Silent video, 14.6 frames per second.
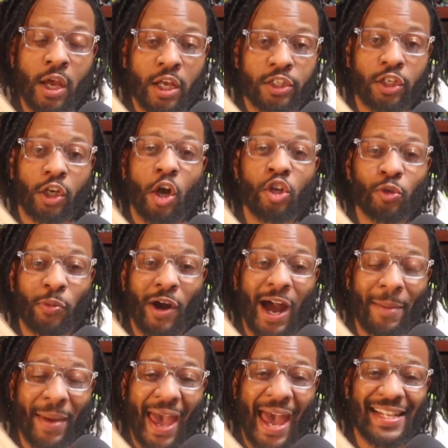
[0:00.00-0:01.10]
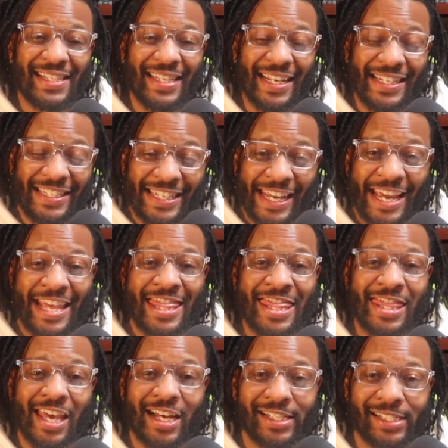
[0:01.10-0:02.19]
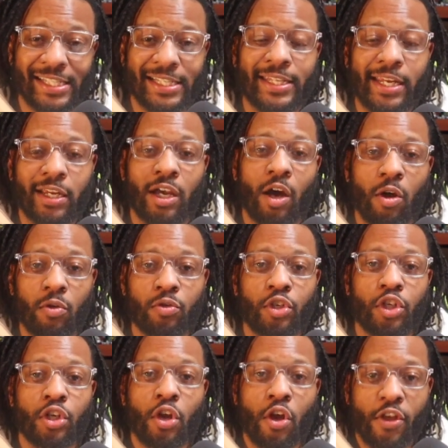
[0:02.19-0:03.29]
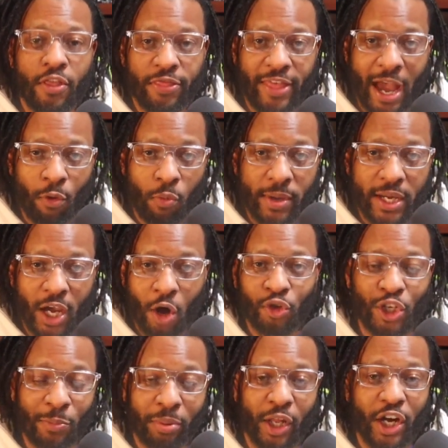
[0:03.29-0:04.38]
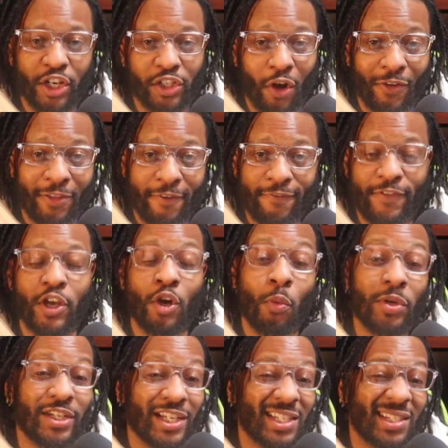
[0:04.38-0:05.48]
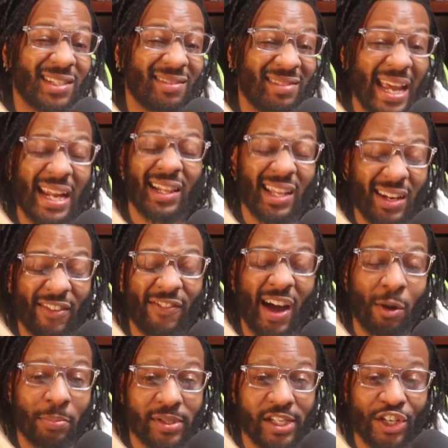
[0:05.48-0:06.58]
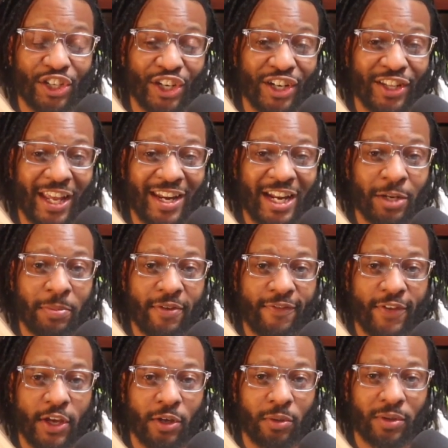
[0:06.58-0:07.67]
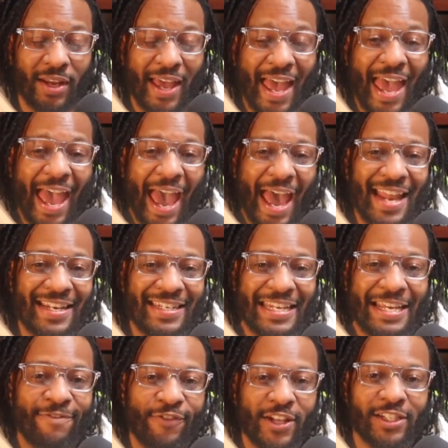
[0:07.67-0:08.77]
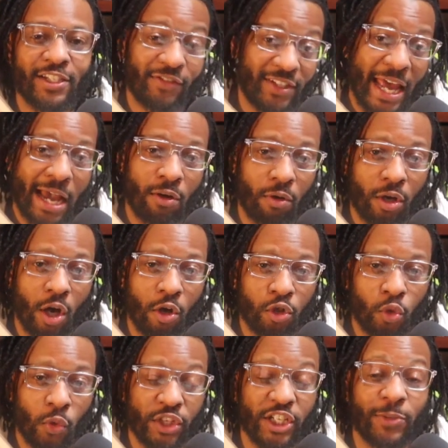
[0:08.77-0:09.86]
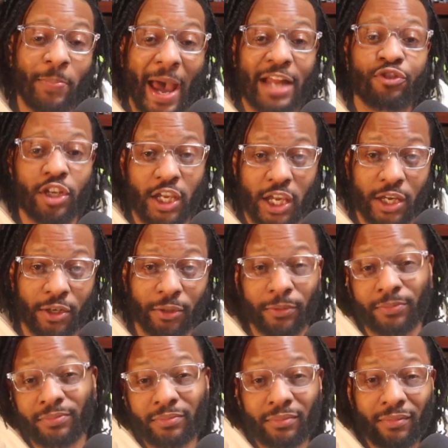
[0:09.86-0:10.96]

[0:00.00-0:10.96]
So Coach Prime adds the 10th assistant coach that will be coaching players on the field, which is technically the final position that need to be filled, at defensive tackle coach, which is Patrick Keel